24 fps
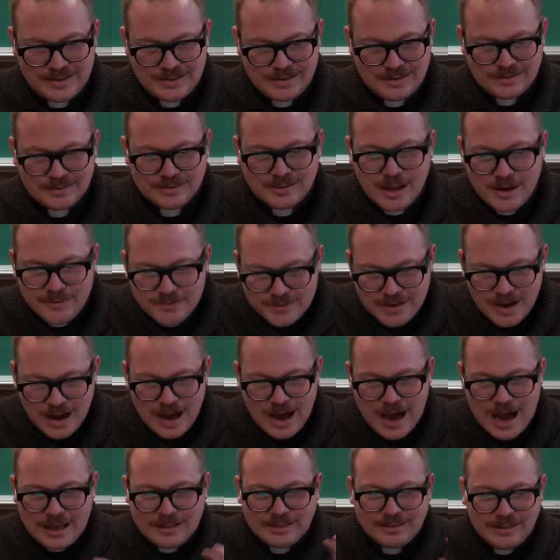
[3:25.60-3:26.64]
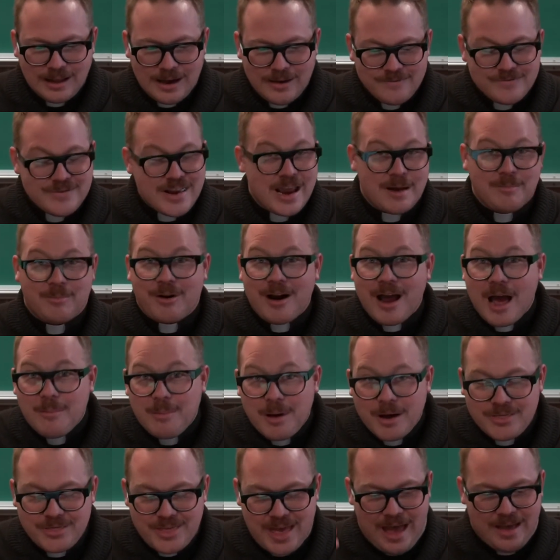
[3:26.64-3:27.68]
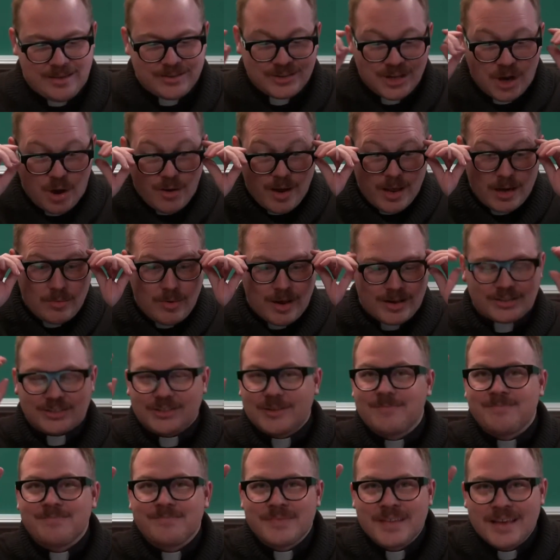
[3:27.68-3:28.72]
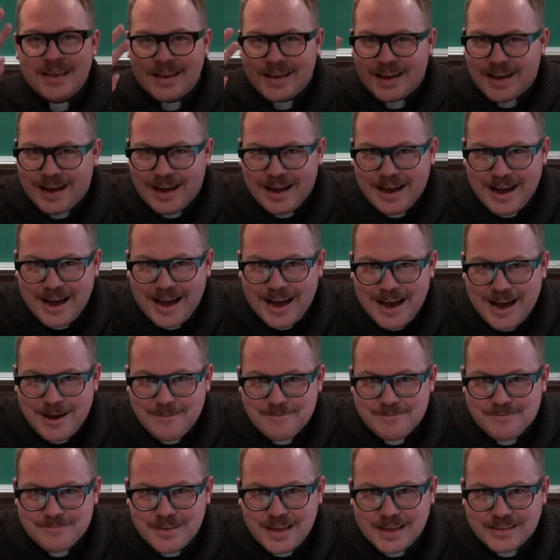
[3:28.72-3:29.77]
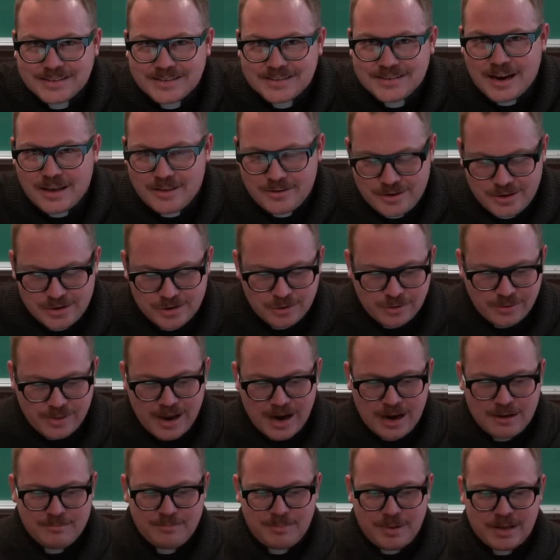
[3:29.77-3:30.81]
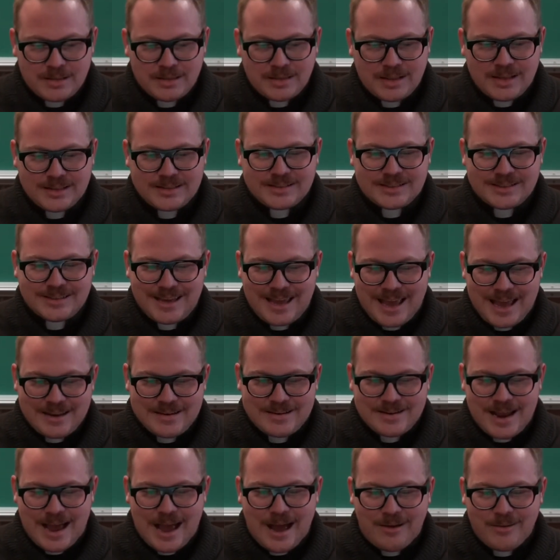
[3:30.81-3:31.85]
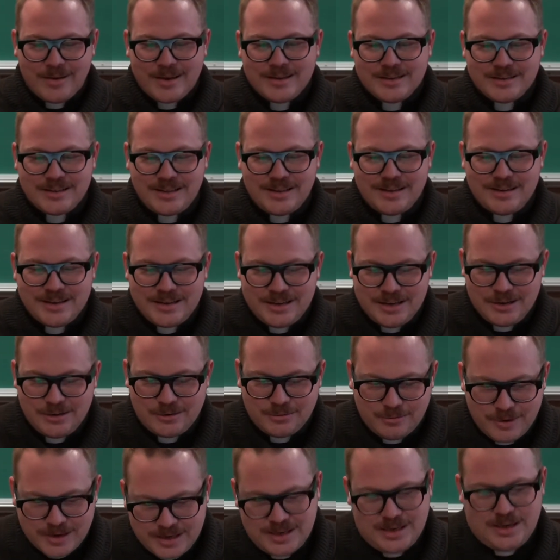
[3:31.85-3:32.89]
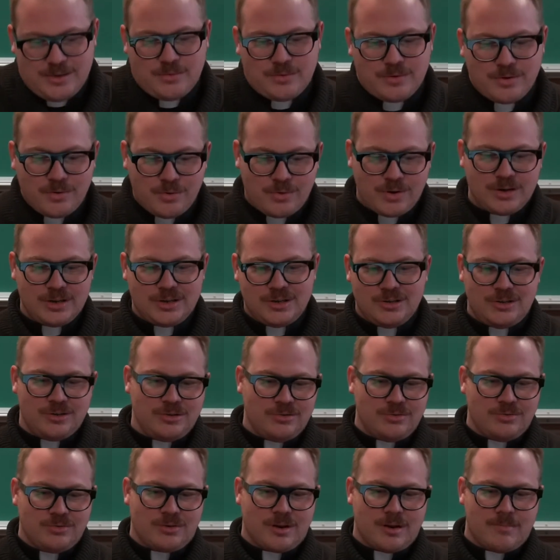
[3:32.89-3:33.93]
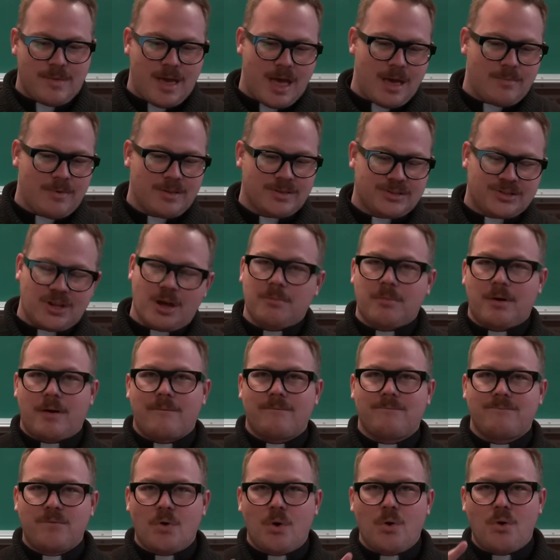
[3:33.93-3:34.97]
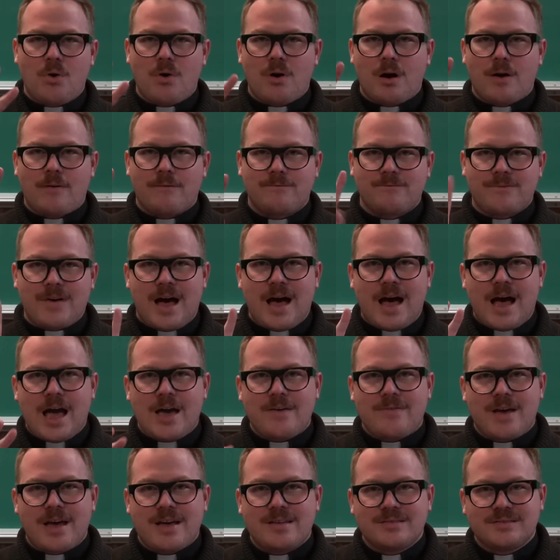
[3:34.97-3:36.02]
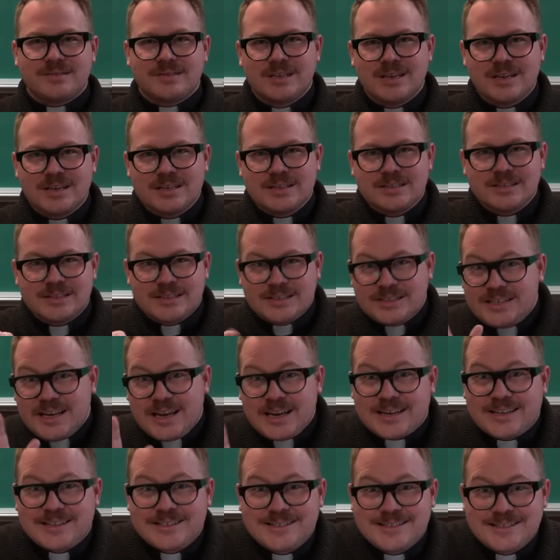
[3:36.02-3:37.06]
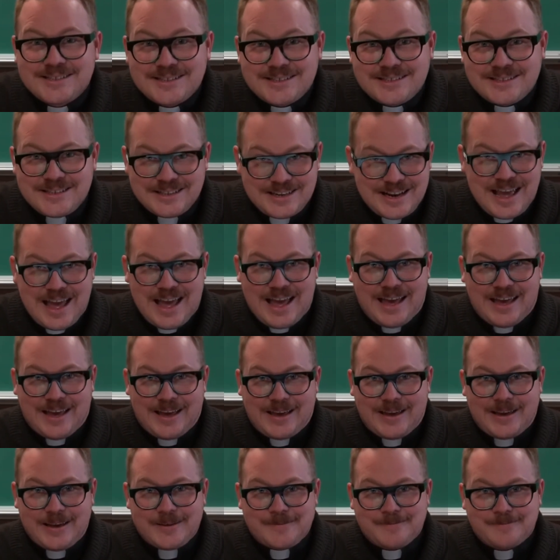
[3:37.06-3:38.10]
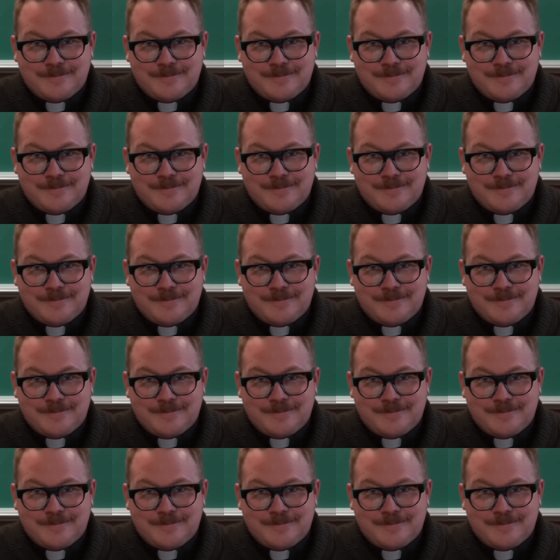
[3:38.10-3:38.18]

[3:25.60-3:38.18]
Love God, love neighbor. How about that? So anyways, that's neither here nor there, but let's get now into the nitty-gritty. We're going to do commandments number 4, 5, and 6 today.